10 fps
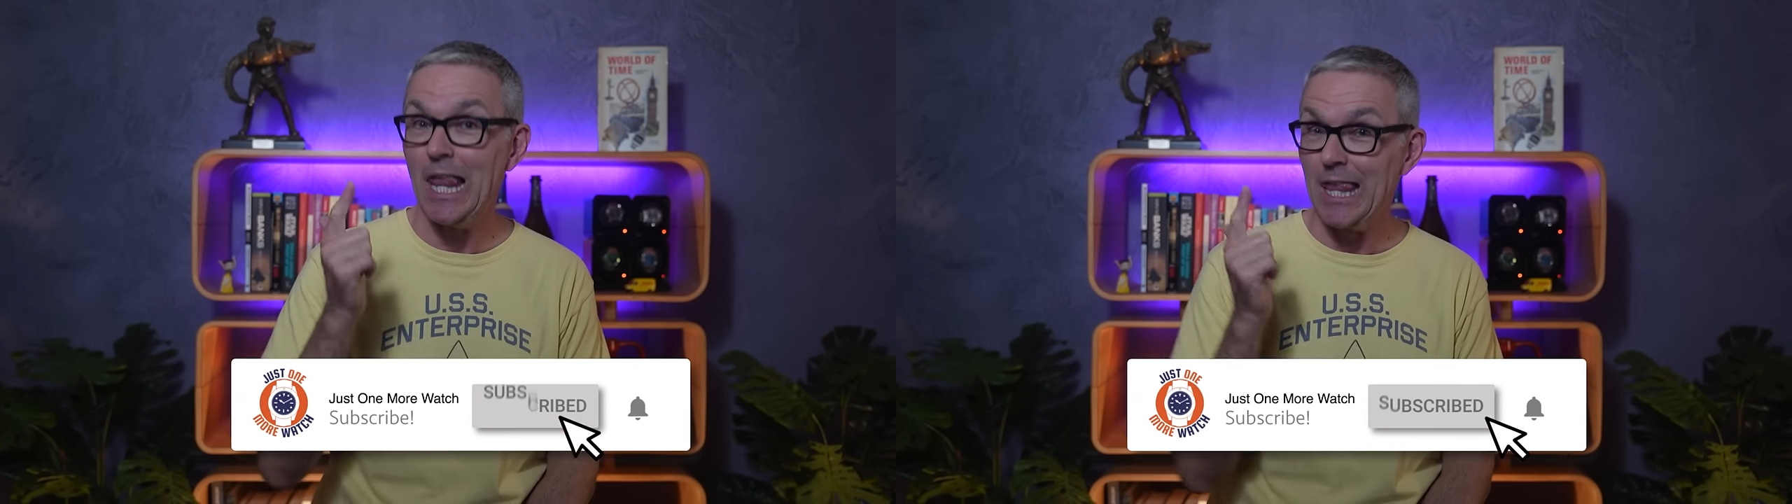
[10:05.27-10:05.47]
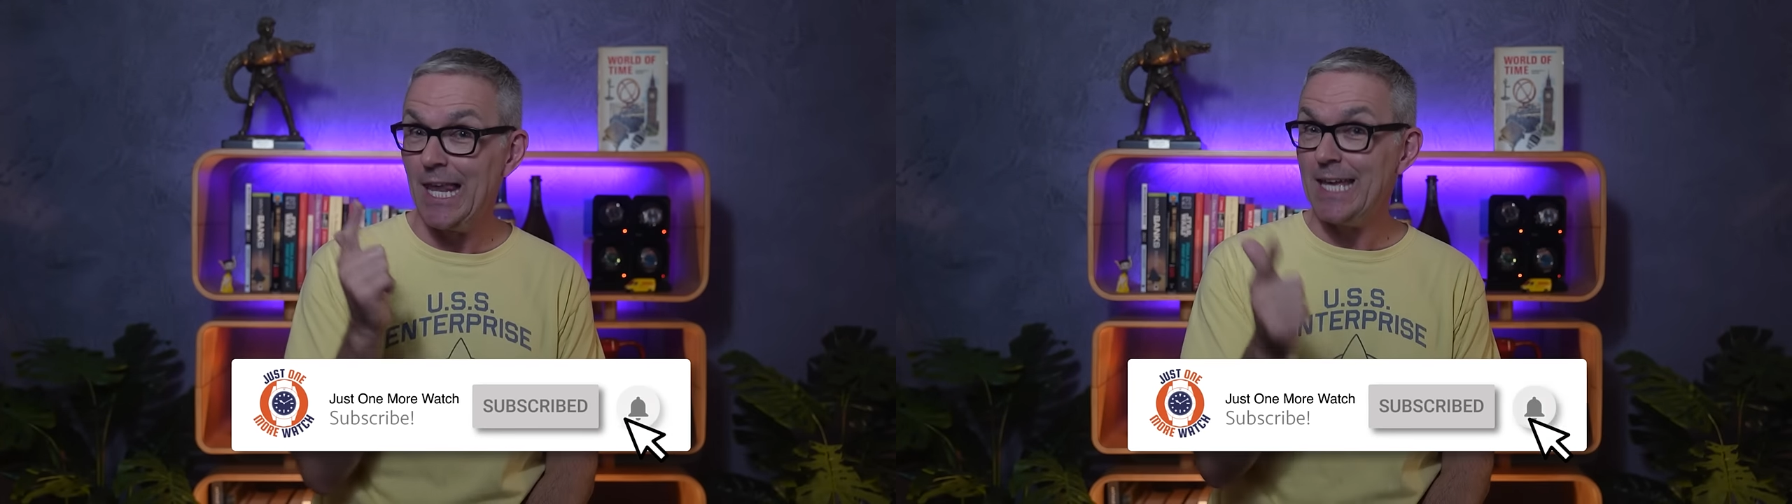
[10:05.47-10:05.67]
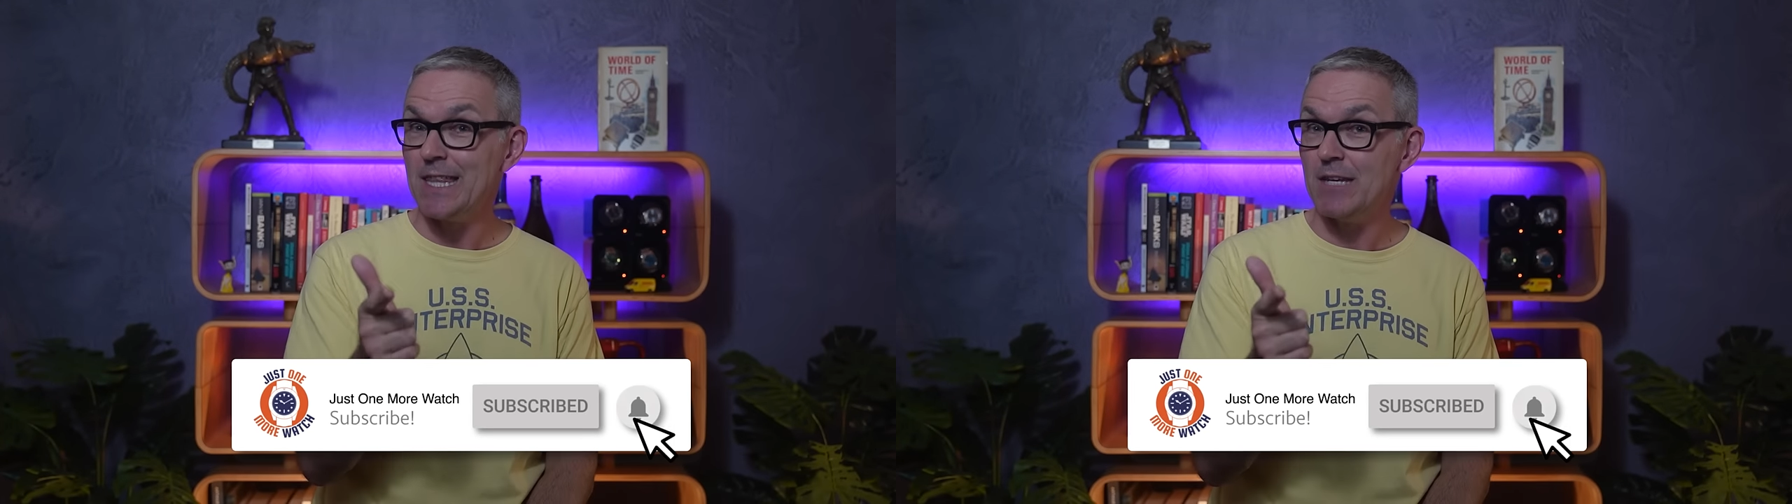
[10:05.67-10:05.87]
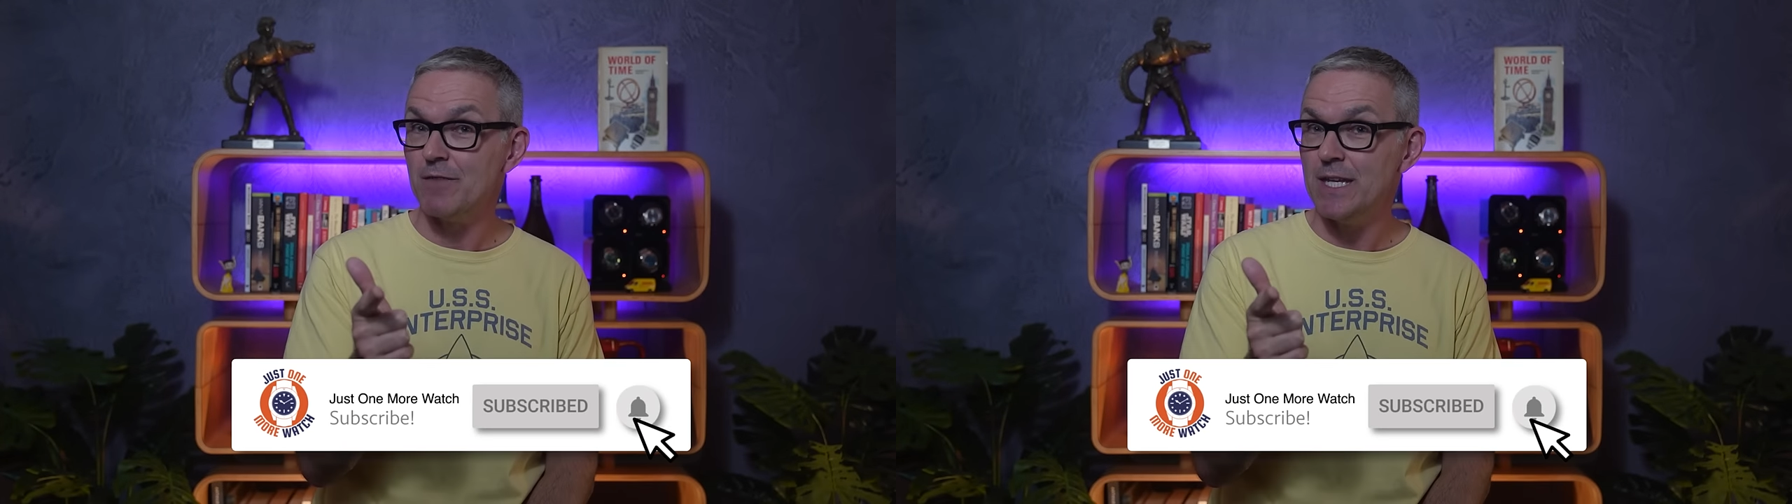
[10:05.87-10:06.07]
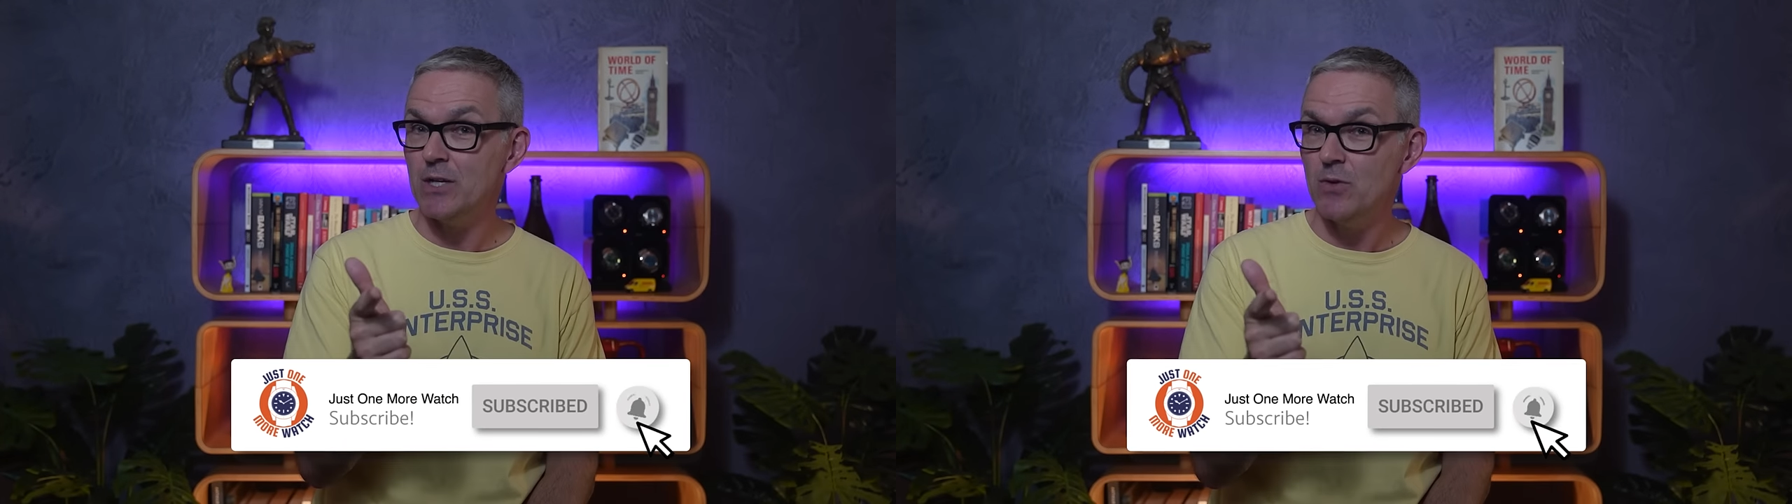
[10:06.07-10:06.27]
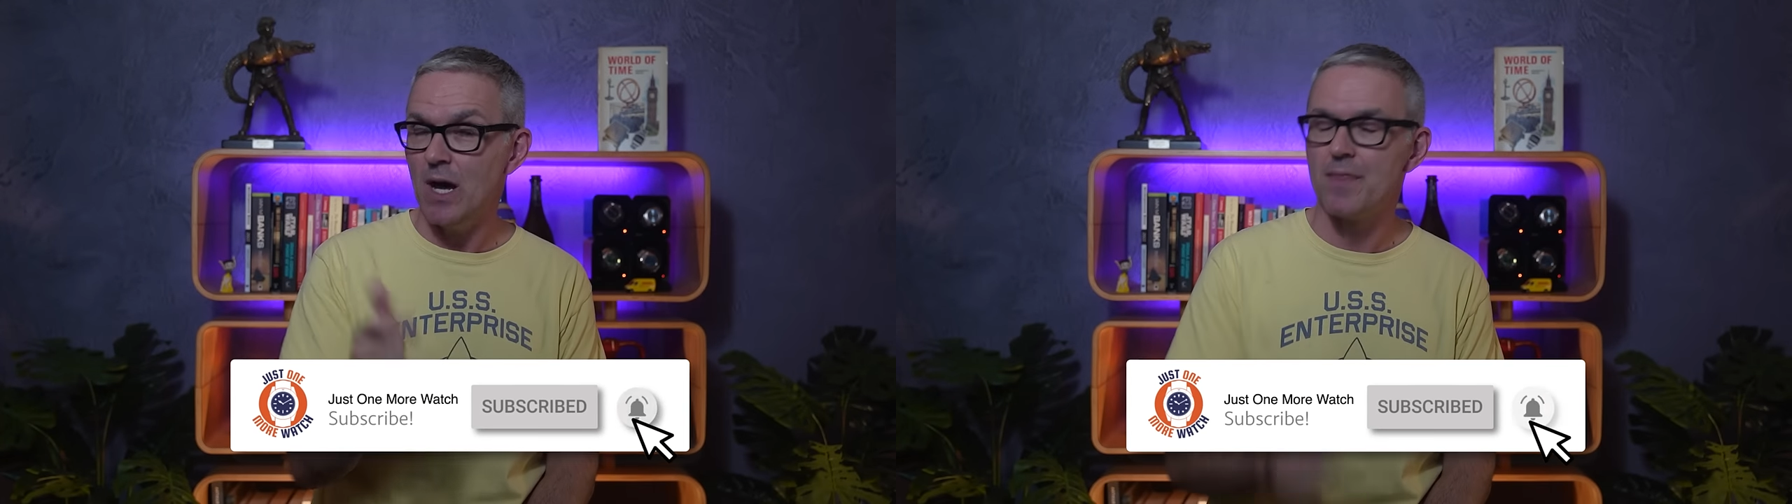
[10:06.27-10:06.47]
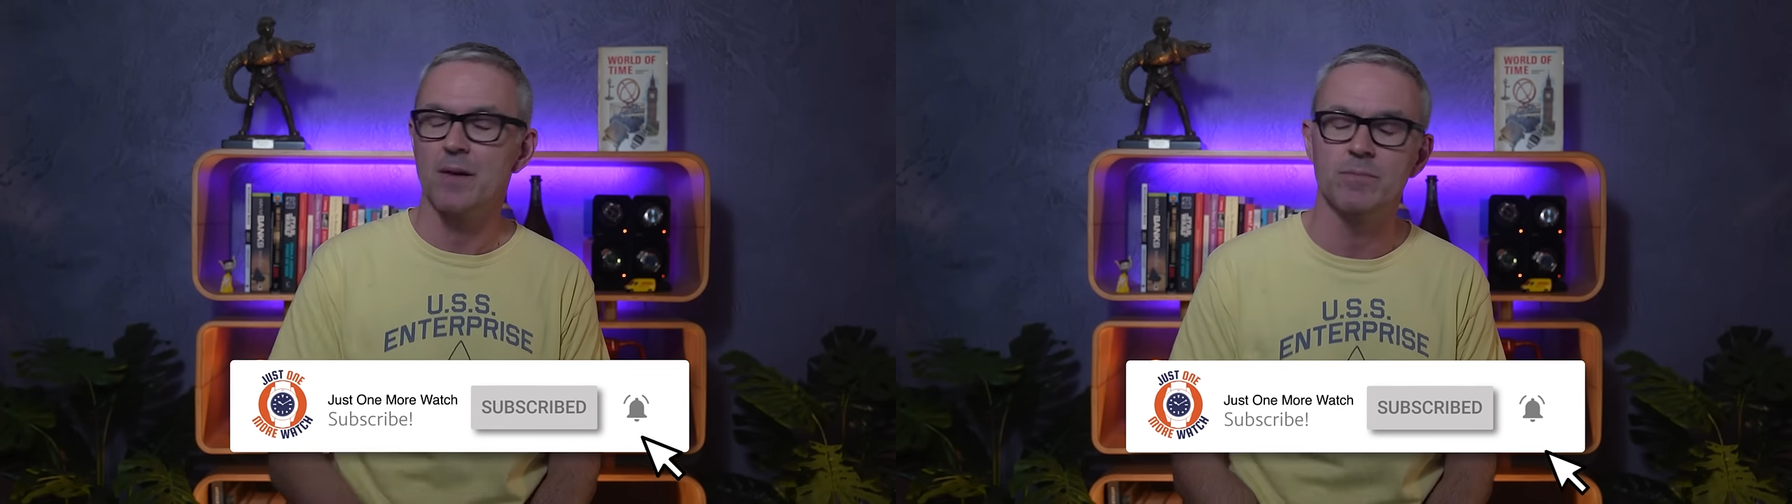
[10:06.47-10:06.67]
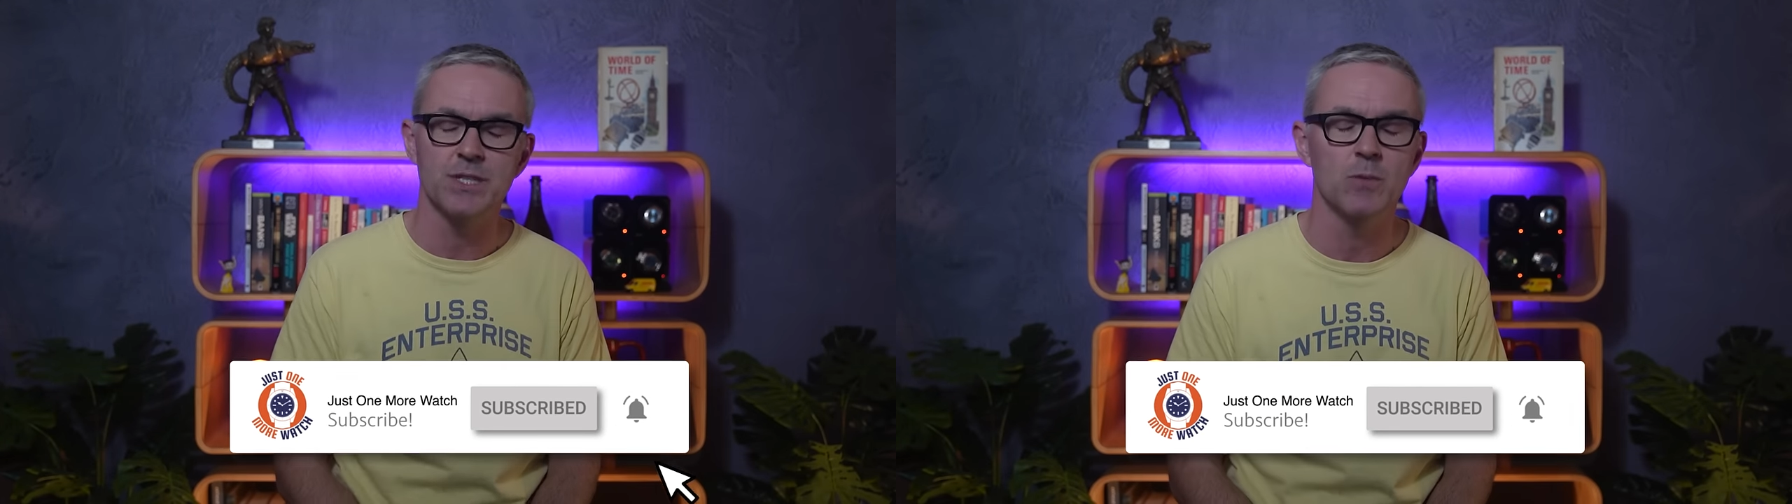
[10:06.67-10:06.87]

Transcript: like the video, a thumbs